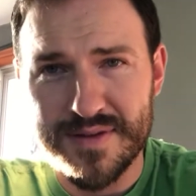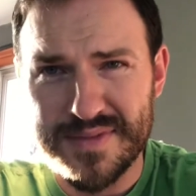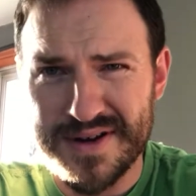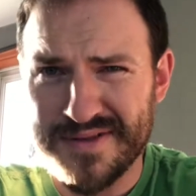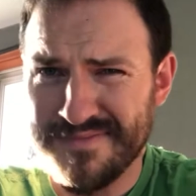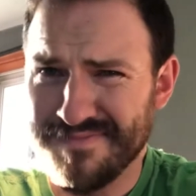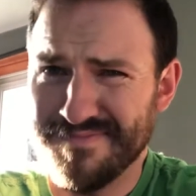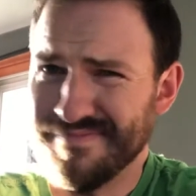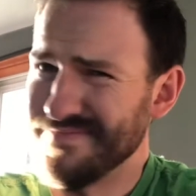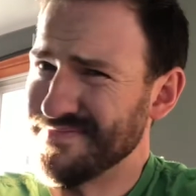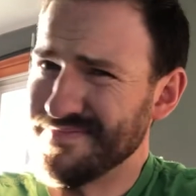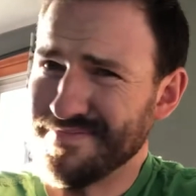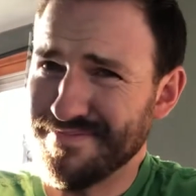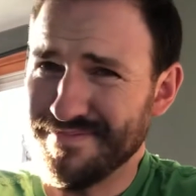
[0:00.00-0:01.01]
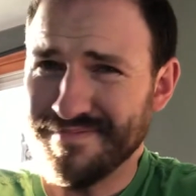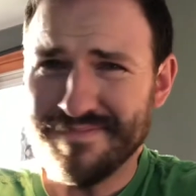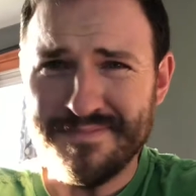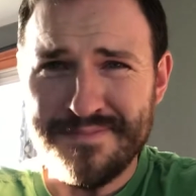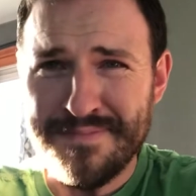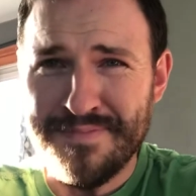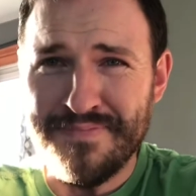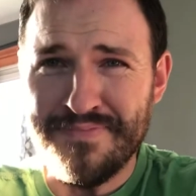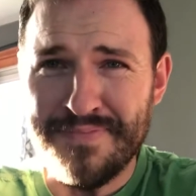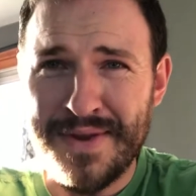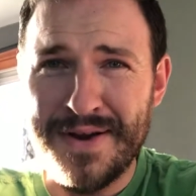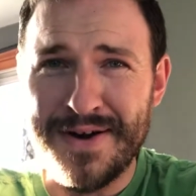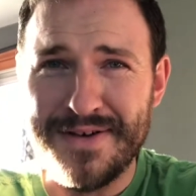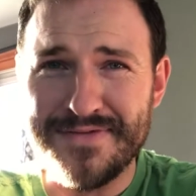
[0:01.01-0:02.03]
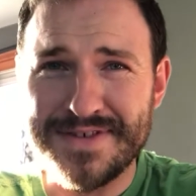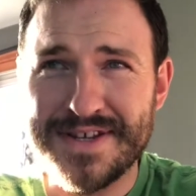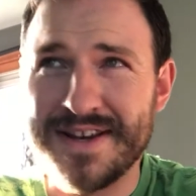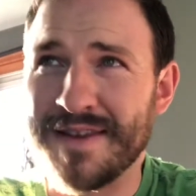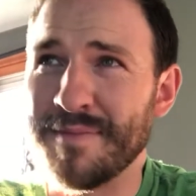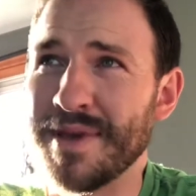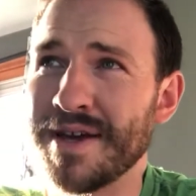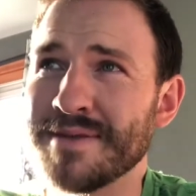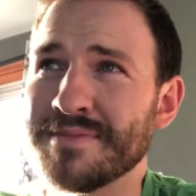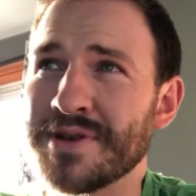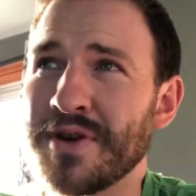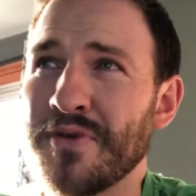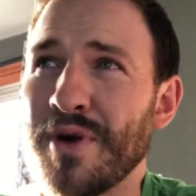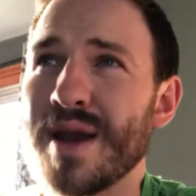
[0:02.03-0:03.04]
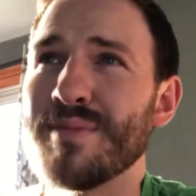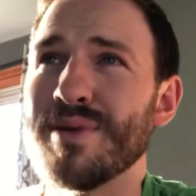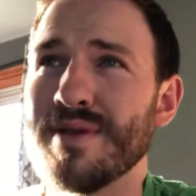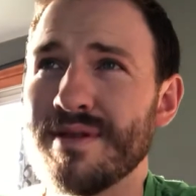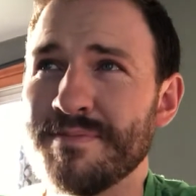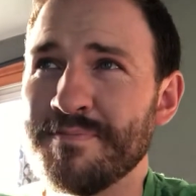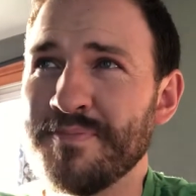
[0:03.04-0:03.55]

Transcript: about, all of a sudden it becomes credible.